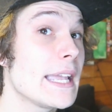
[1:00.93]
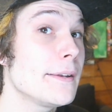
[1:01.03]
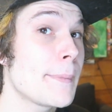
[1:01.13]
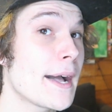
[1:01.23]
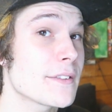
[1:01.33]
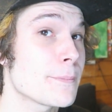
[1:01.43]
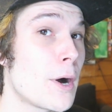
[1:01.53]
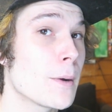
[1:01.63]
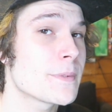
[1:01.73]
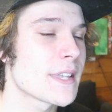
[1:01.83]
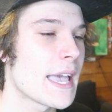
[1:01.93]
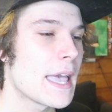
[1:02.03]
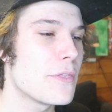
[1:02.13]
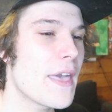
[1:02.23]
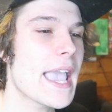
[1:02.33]
Kingdom Hearts Hearts Pops,
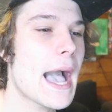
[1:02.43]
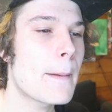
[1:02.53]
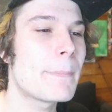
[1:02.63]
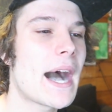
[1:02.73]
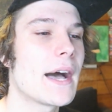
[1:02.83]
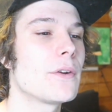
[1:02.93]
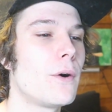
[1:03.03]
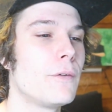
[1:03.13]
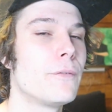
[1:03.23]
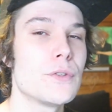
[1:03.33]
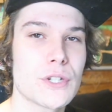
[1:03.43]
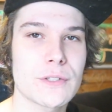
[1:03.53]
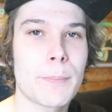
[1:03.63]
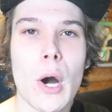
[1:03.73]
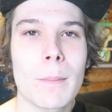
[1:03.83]
they are part of
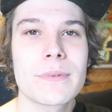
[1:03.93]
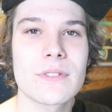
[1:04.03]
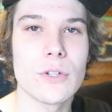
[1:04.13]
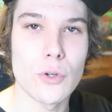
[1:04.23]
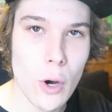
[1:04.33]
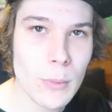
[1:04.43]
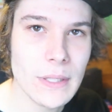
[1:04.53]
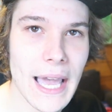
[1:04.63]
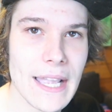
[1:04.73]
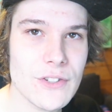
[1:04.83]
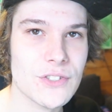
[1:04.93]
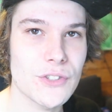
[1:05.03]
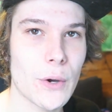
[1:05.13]
just Pop's normal line, just